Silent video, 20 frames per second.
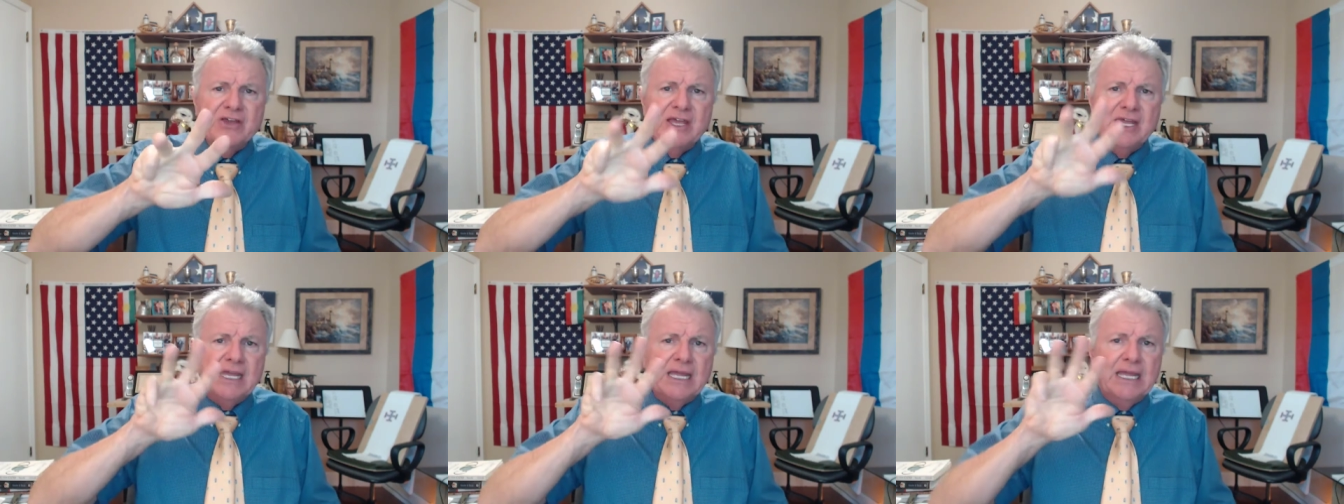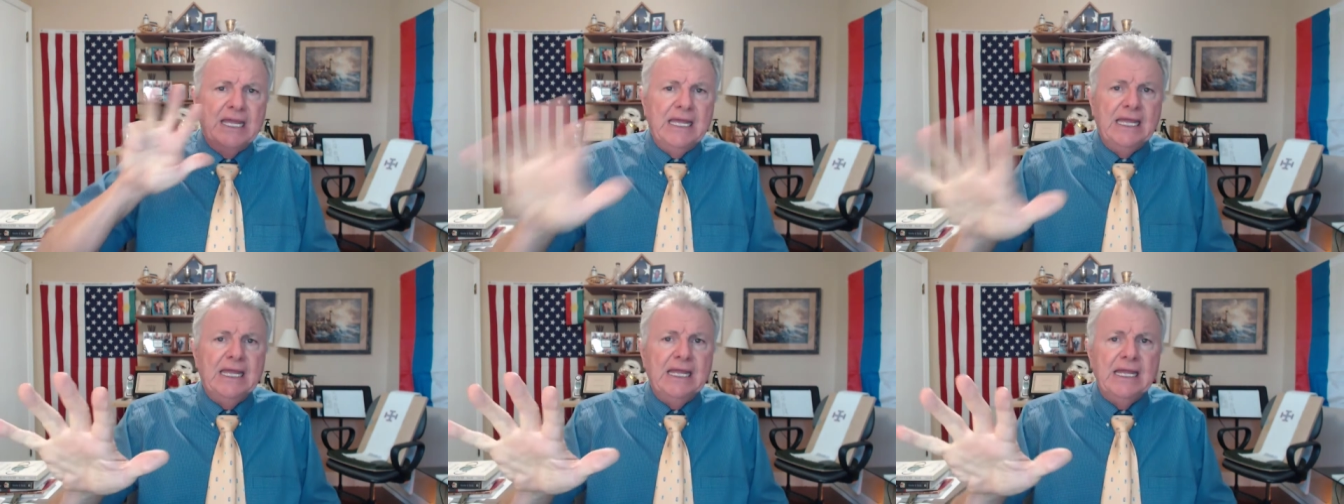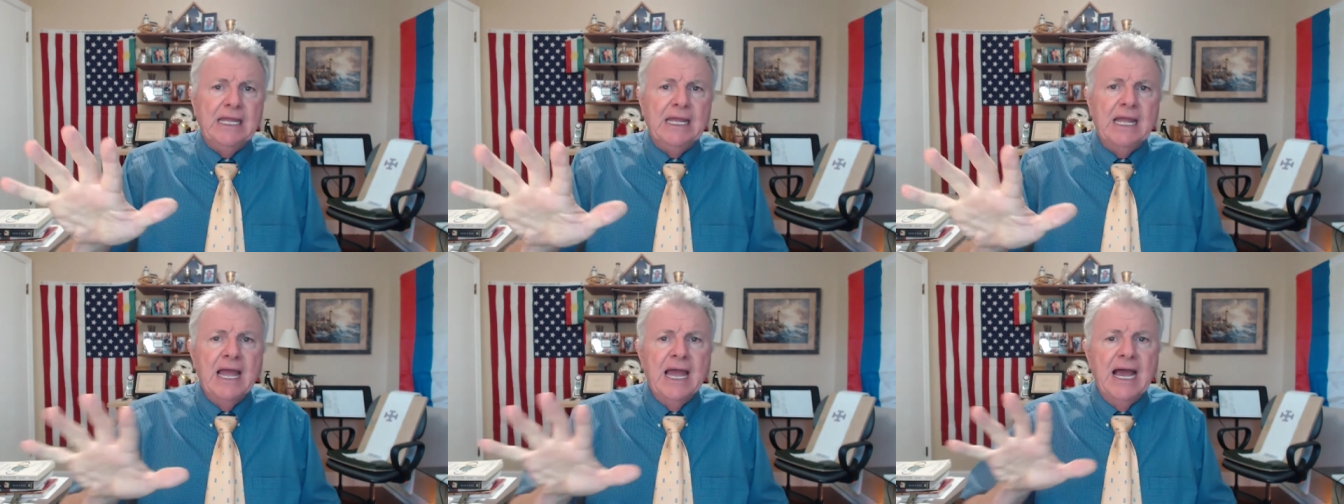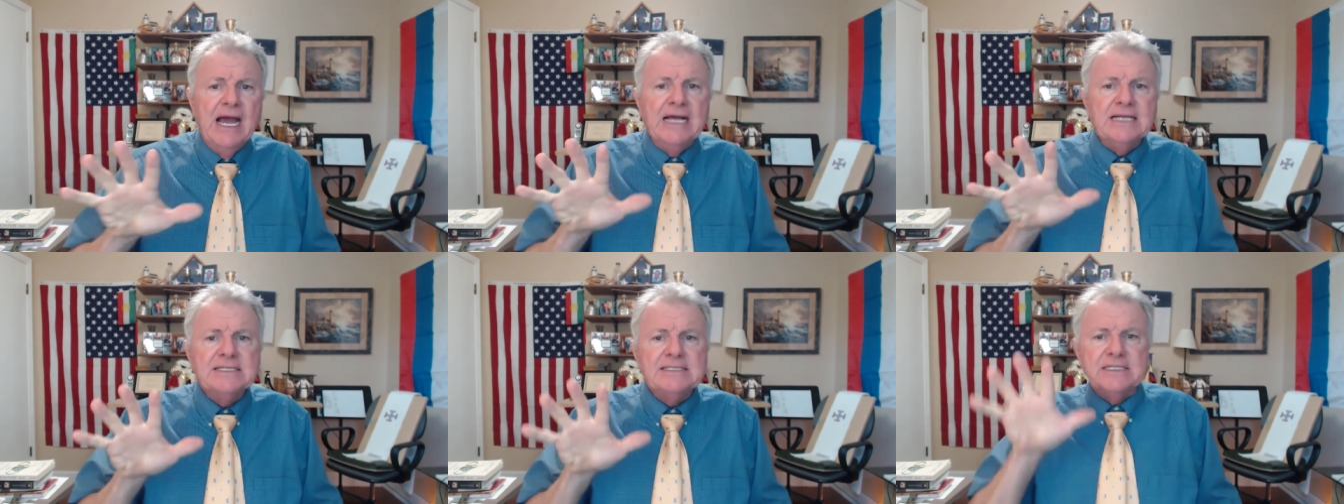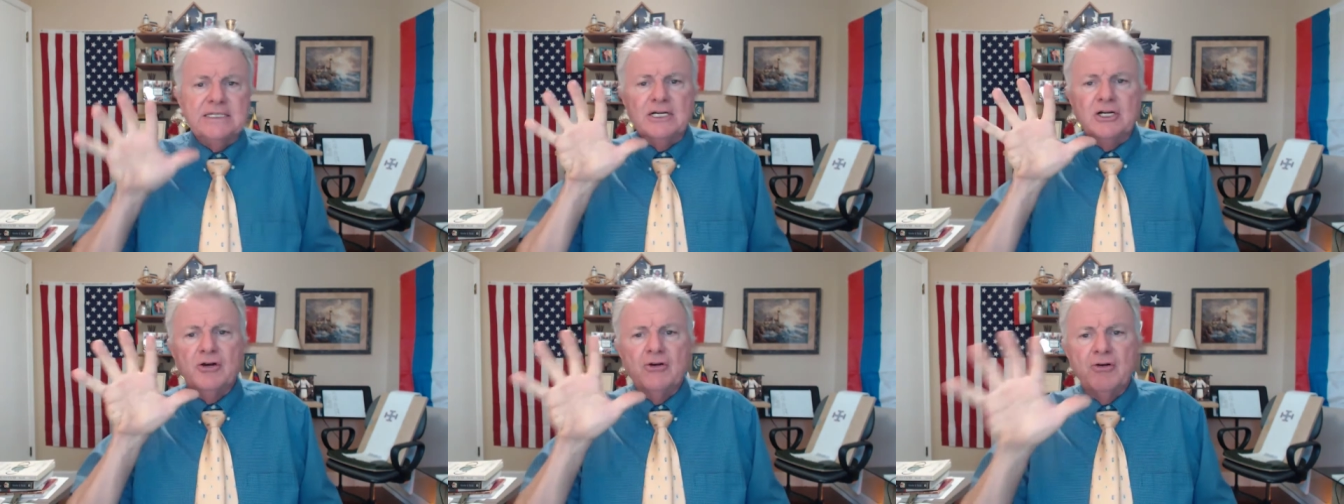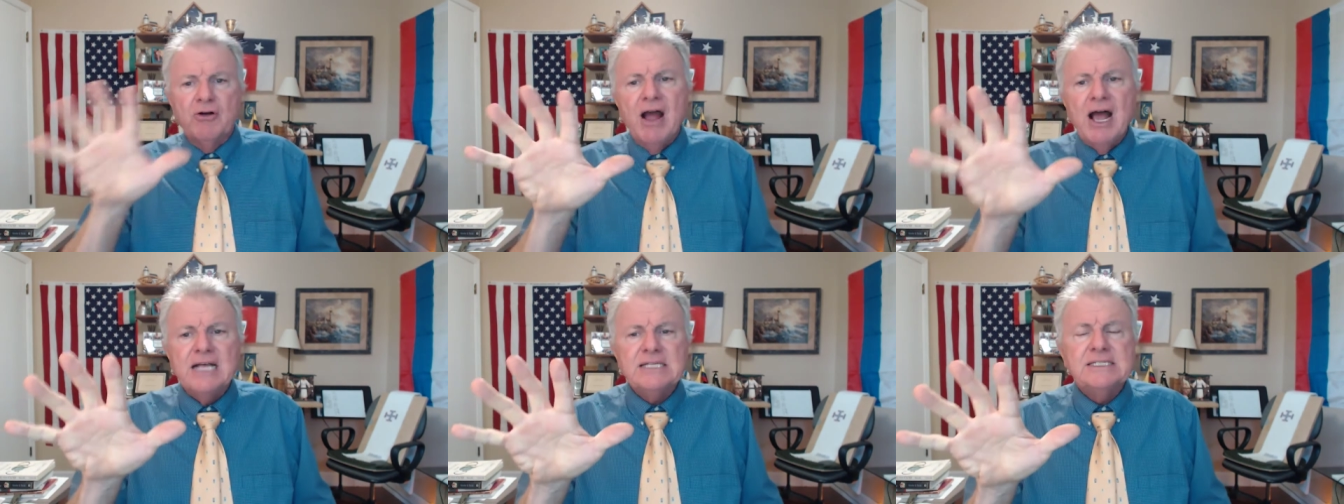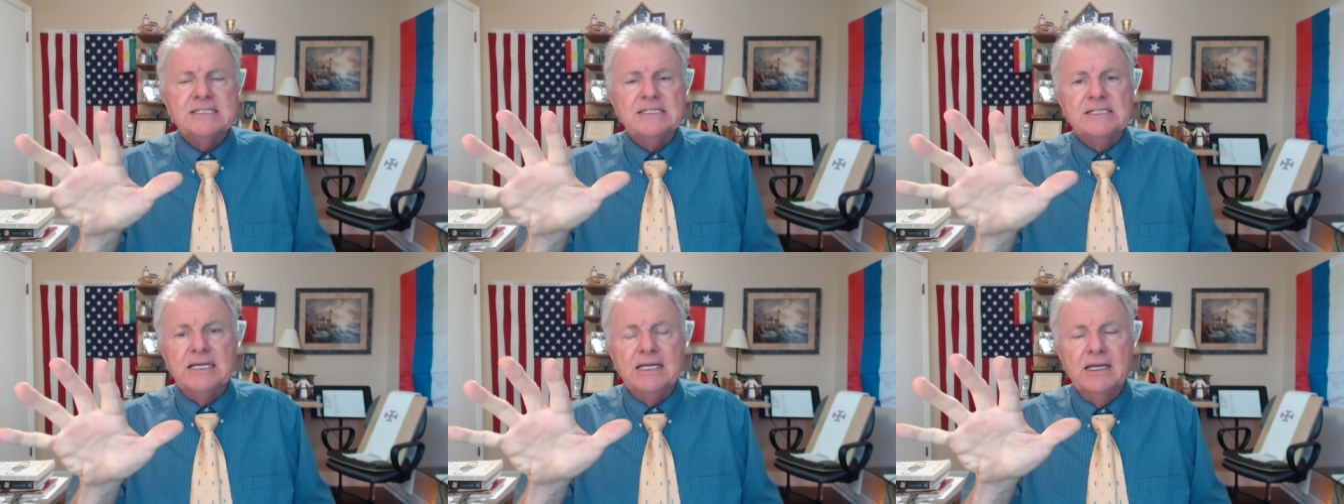E, as an
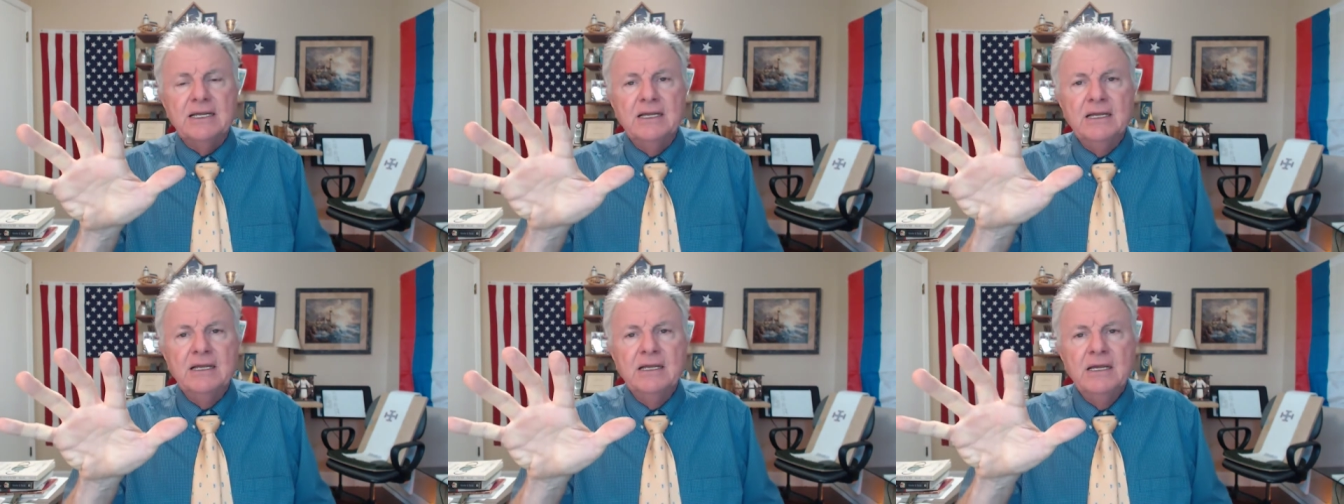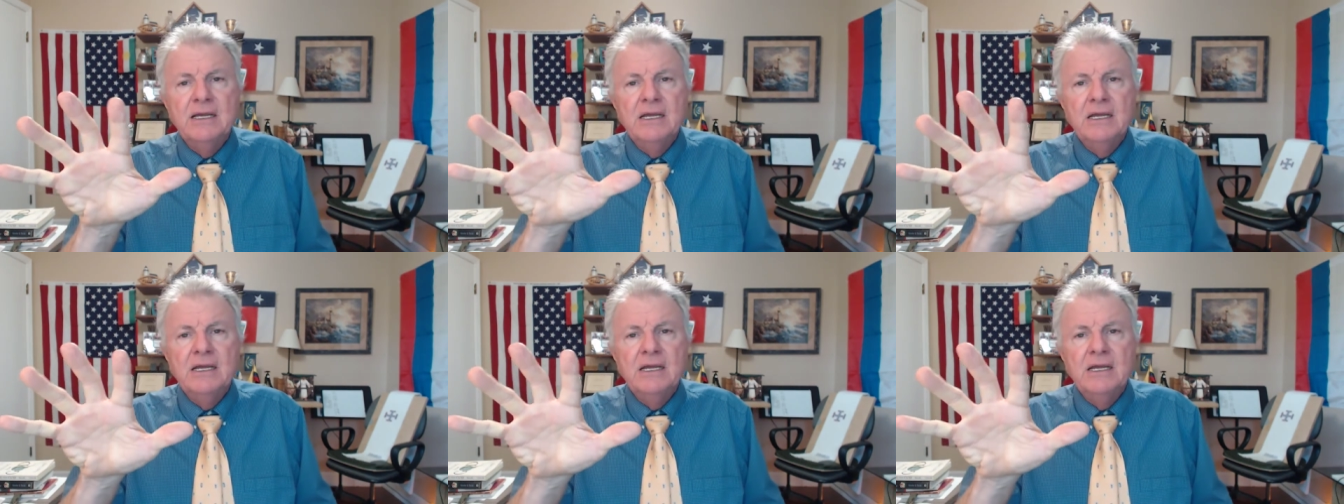acrostic.